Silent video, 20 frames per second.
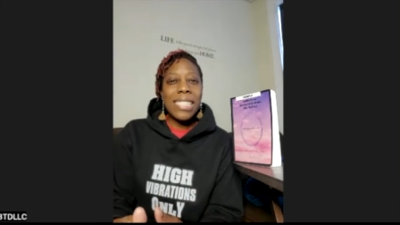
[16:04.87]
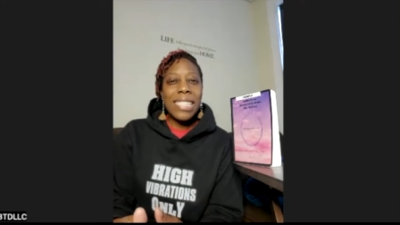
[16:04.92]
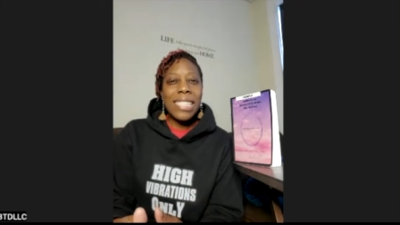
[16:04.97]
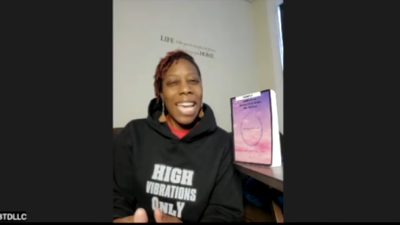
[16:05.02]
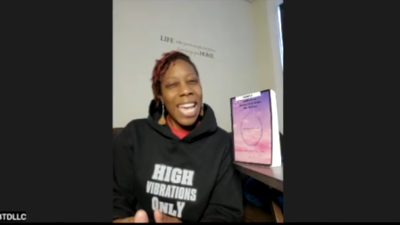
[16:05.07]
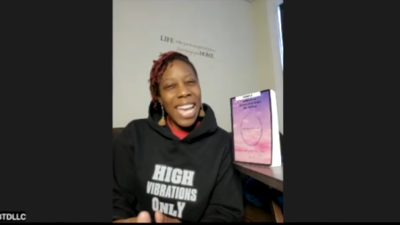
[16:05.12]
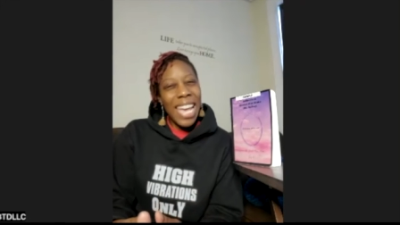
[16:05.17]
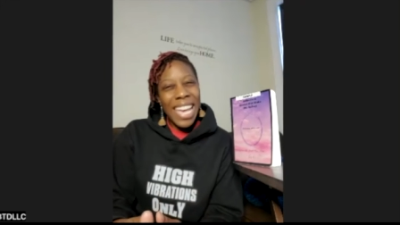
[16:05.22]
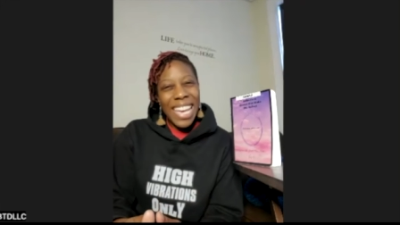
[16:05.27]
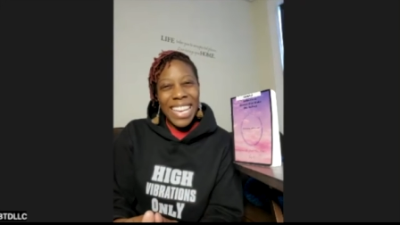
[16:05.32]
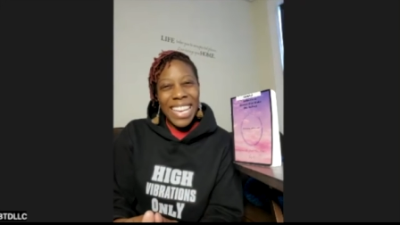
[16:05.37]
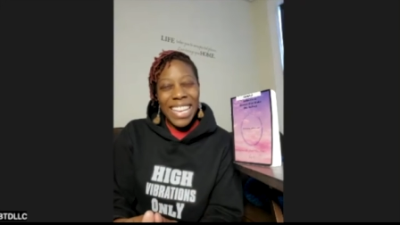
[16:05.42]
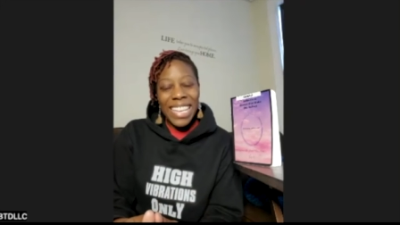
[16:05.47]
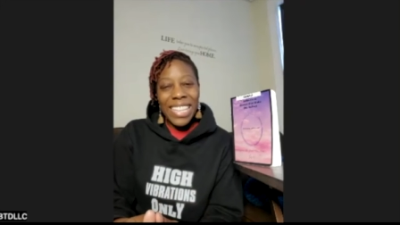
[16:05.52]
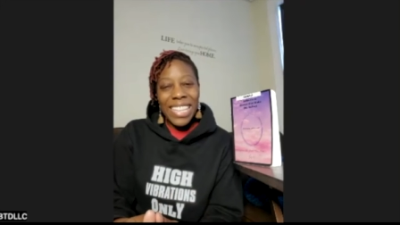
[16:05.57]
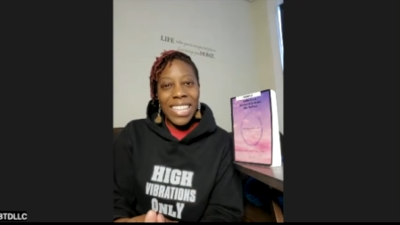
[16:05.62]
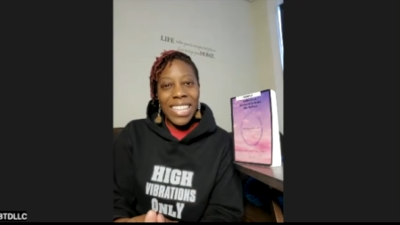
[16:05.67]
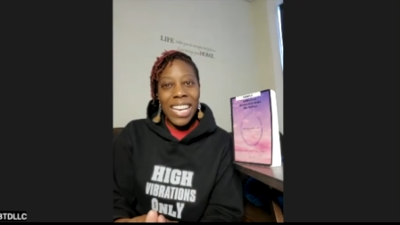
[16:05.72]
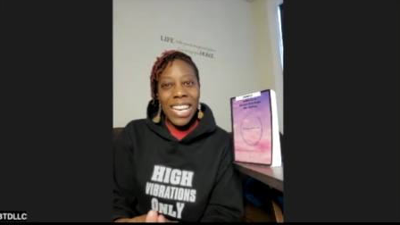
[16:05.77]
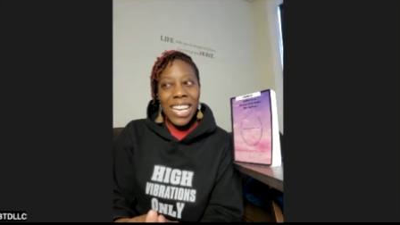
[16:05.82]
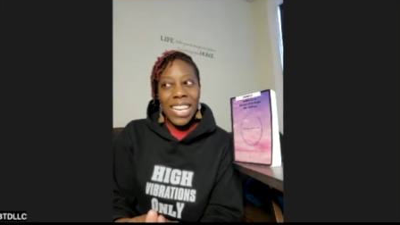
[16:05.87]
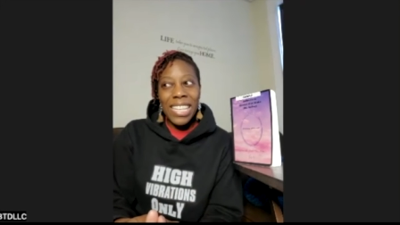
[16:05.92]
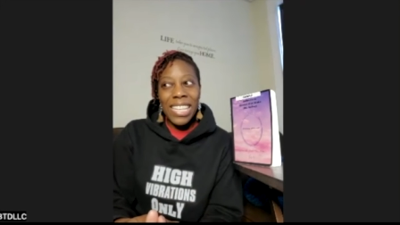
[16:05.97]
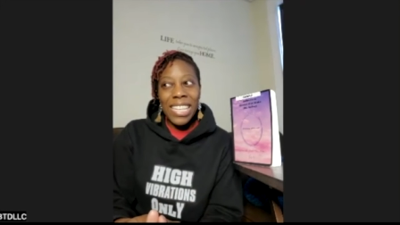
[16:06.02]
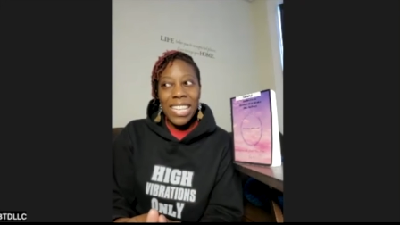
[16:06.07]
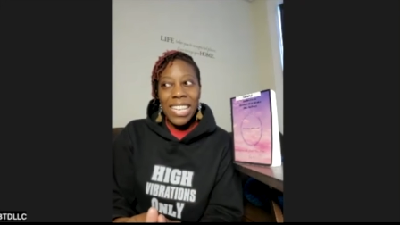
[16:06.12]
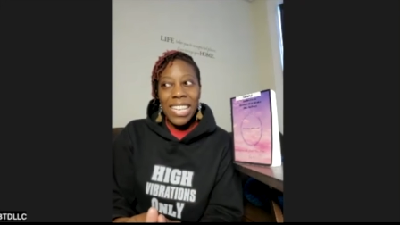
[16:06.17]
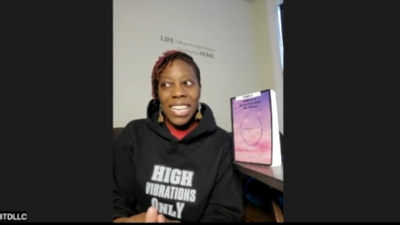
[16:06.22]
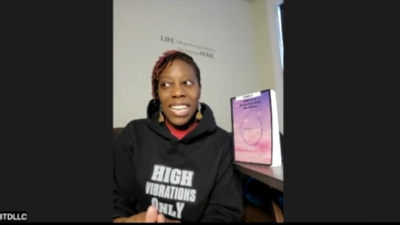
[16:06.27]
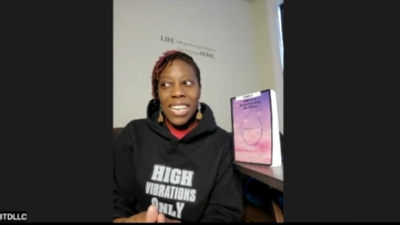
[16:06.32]
"Dang!" Like
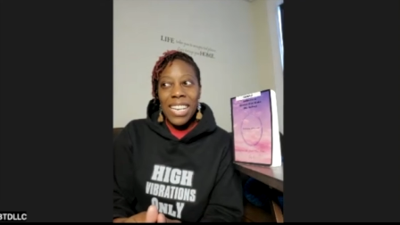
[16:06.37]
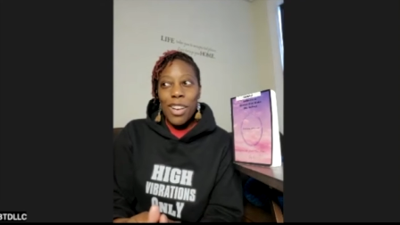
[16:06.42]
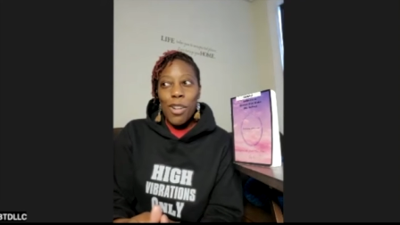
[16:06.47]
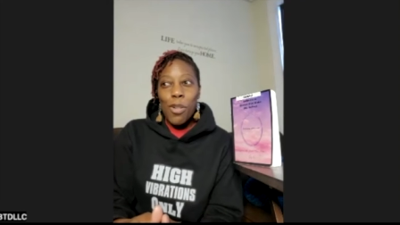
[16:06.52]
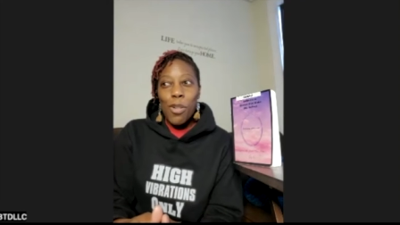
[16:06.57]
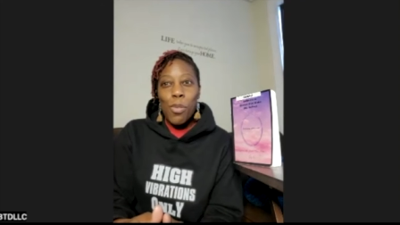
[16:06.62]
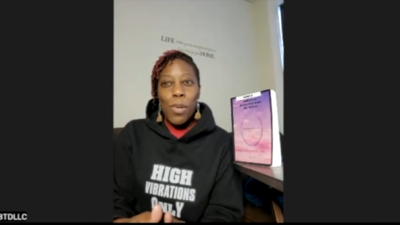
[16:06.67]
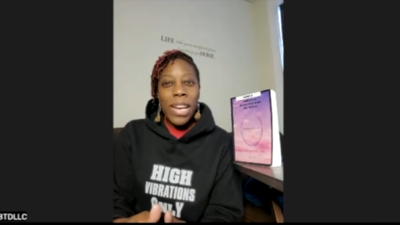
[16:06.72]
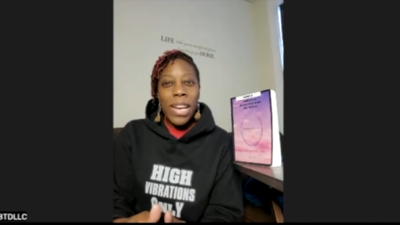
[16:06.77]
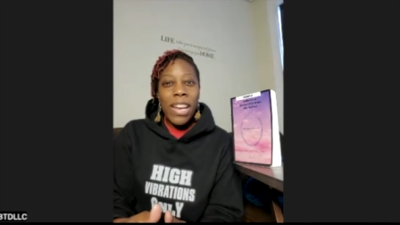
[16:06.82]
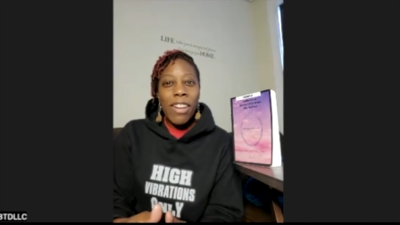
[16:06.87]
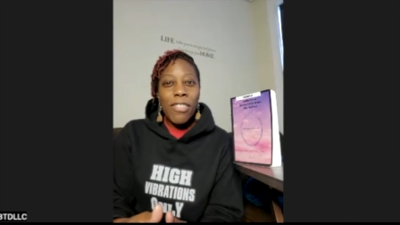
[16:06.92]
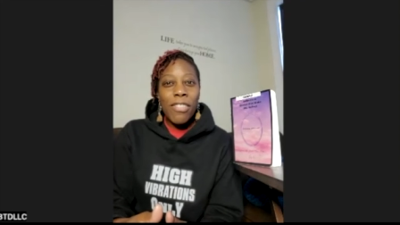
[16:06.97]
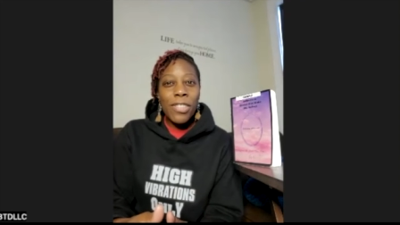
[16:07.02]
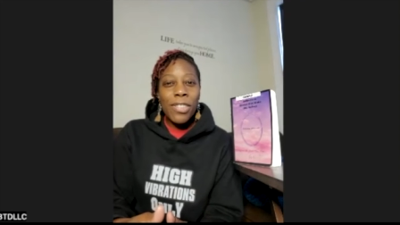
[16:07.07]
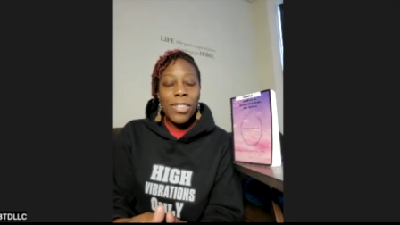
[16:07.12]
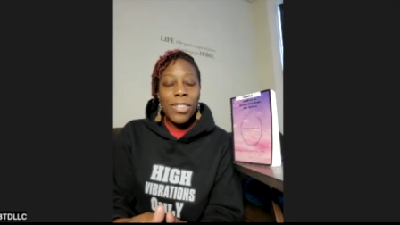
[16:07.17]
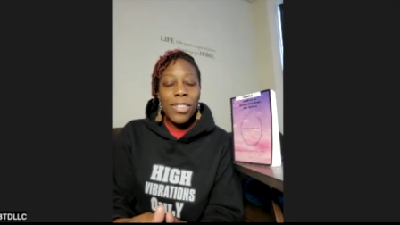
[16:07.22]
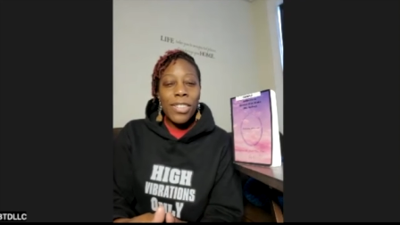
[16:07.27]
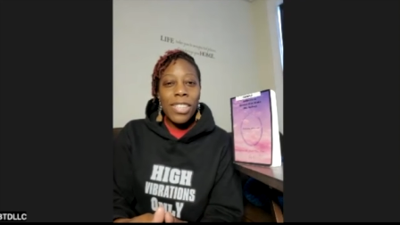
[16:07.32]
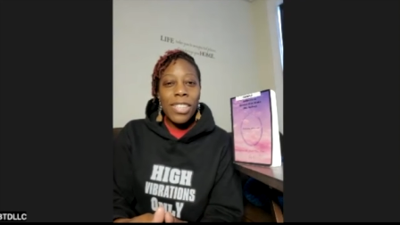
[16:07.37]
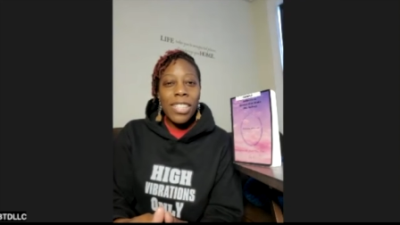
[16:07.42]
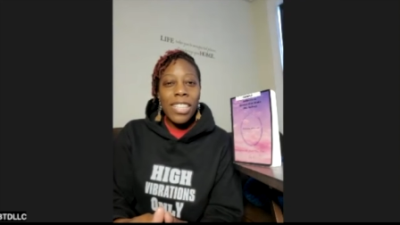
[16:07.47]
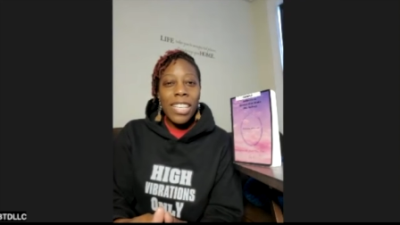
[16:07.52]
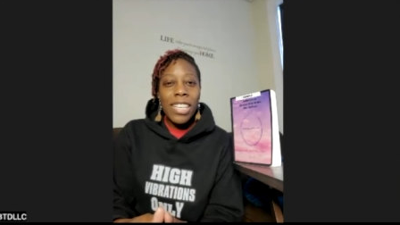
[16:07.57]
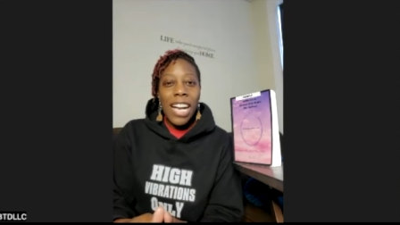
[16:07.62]
whatever